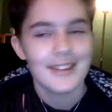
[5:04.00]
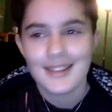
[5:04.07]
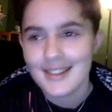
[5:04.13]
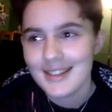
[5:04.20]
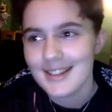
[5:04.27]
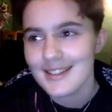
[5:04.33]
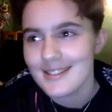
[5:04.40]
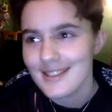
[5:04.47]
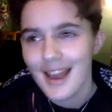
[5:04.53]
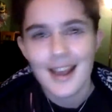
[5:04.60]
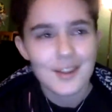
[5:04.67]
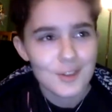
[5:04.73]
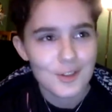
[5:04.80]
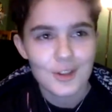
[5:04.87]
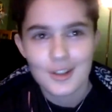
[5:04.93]
The thing is,
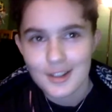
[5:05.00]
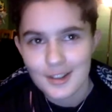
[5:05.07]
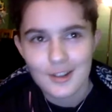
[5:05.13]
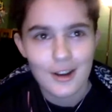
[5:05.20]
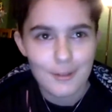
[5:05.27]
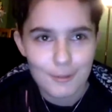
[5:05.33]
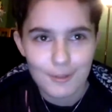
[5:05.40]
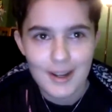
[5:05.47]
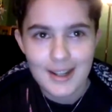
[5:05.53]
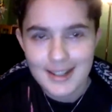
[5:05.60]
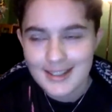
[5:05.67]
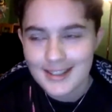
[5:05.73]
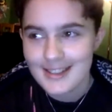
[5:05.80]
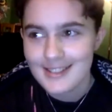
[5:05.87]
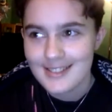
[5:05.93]
I started off
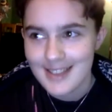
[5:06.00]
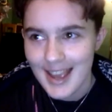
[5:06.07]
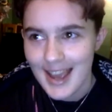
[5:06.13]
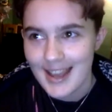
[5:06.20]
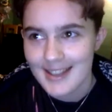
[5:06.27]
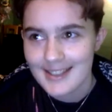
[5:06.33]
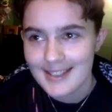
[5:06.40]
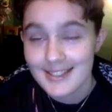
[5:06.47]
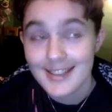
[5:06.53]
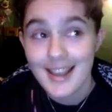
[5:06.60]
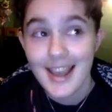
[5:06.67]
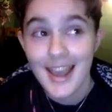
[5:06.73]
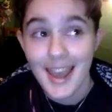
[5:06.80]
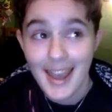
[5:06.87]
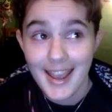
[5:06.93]
writing this as,
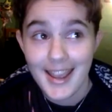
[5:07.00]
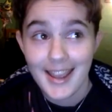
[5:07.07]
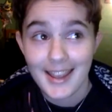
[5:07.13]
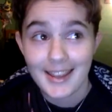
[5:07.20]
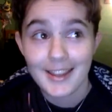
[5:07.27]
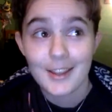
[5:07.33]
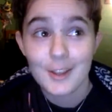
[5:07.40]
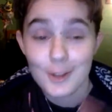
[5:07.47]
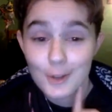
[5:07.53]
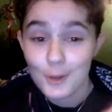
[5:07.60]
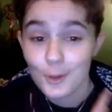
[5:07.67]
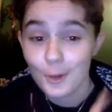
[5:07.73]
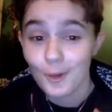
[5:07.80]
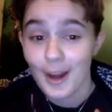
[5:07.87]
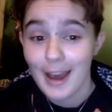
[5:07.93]
hey,
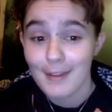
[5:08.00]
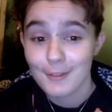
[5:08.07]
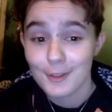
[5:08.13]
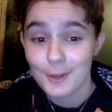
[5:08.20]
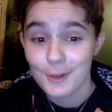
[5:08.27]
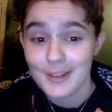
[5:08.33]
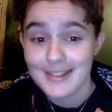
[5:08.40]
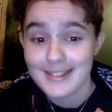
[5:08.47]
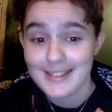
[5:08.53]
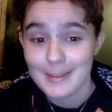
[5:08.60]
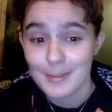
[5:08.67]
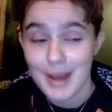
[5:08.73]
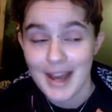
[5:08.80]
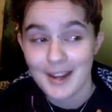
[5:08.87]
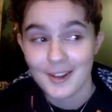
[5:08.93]
you don't have a choice in
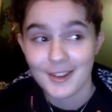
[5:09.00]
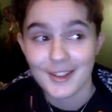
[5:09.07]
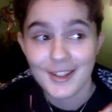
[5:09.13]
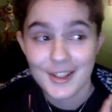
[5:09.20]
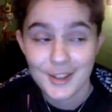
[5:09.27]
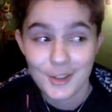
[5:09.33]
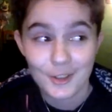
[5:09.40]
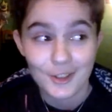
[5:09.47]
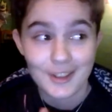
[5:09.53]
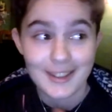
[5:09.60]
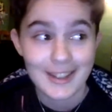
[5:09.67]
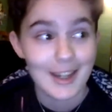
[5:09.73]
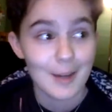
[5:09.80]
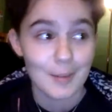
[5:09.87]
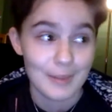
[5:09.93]
the matter. You're going
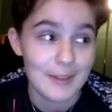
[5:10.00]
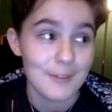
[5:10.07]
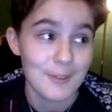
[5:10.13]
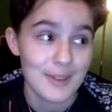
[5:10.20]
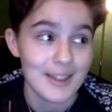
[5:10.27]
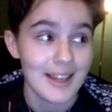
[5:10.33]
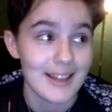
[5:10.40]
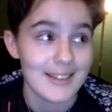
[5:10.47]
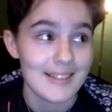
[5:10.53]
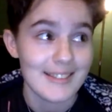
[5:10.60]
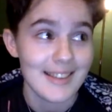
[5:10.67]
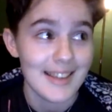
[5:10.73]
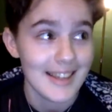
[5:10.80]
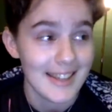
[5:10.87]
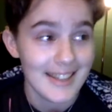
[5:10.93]
to come live with us
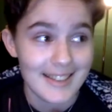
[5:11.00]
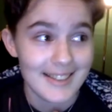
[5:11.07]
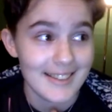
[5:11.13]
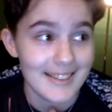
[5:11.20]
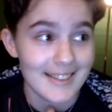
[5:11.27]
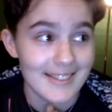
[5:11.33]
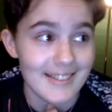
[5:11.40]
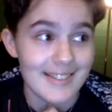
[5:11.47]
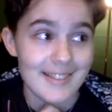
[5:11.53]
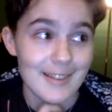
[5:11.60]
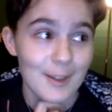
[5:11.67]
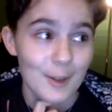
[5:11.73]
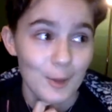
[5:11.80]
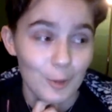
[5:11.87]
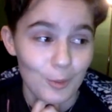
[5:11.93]
in this
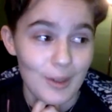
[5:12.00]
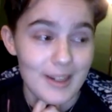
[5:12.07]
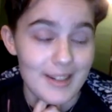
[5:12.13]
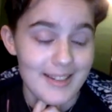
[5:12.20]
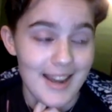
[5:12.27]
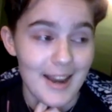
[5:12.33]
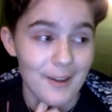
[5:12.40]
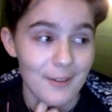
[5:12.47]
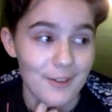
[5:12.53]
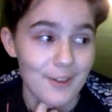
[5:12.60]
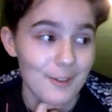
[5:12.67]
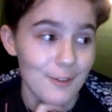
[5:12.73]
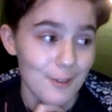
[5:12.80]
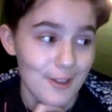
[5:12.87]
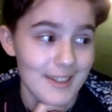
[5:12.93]
rundown
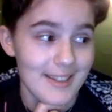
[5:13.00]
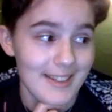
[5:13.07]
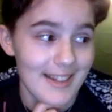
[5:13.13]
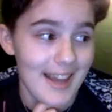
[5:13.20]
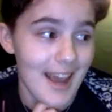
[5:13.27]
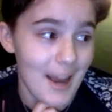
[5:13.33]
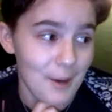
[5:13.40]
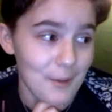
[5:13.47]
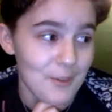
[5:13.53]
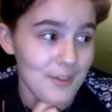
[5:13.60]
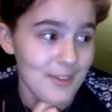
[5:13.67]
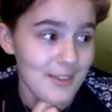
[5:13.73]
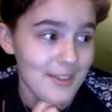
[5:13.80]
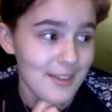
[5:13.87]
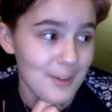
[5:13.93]
freaking
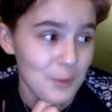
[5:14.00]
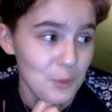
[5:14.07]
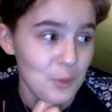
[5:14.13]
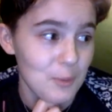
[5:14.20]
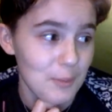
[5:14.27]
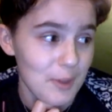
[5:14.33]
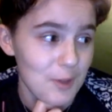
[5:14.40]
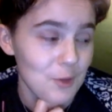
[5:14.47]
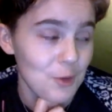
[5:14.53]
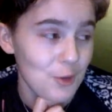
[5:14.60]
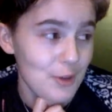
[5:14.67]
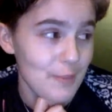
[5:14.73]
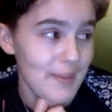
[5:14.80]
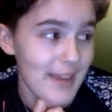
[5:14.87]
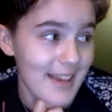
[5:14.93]
house because we're a bunch of
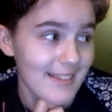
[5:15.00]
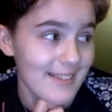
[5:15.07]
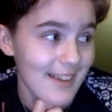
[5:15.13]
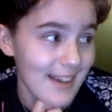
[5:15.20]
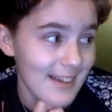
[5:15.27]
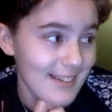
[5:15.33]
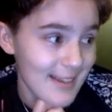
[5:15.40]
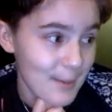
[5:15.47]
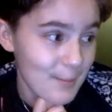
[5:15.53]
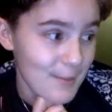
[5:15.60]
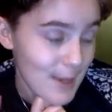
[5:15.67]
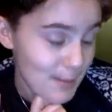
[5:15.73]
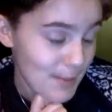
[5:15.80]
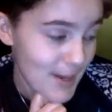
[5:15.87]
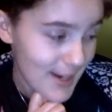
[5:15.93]
creepy ass goddamn
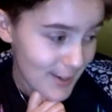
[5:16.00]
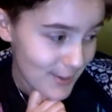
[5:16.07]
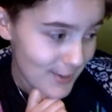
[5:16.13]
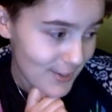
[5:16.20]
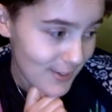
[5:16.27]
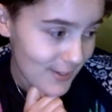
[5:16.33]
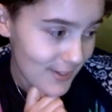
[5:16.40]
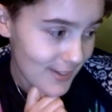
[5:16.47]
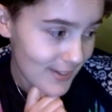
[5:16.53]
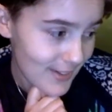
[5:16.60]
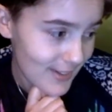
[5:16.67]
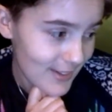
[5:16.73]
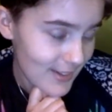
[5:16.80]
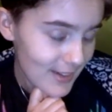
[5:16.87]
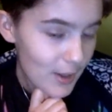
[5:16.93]
vampires.
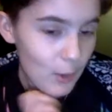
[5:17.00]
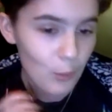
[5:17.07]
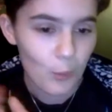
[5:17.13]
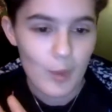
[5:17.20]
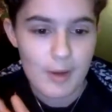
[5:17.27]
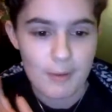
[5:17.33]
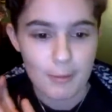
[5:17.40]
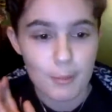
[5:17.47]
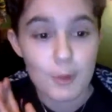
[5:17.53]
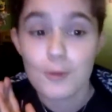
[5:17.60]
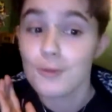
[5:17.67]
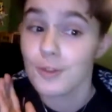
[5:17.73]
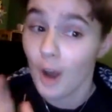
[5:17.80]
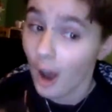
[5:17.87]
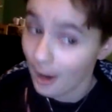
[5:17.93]
We've
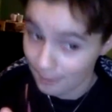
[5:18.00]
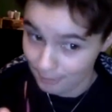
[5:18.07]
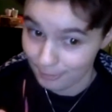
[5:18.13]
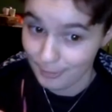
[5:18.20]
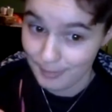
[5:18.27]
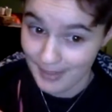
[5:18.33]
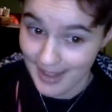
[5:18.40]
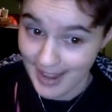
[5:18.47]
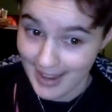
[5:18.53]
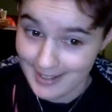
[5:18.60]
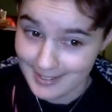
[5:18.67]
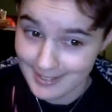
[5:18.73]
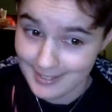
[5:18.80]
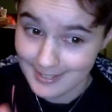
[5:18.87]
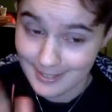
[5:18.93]
moved on from
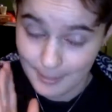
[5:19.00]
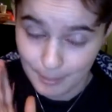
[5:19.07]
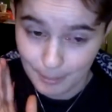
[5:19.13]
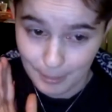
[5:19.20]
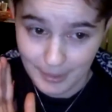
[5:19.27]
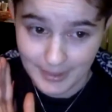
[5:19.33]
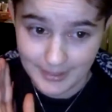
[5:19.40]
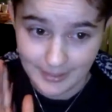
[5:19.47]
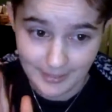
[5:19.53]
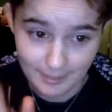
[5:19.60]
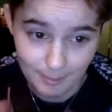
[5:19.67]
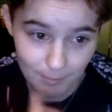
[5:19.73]
that, but,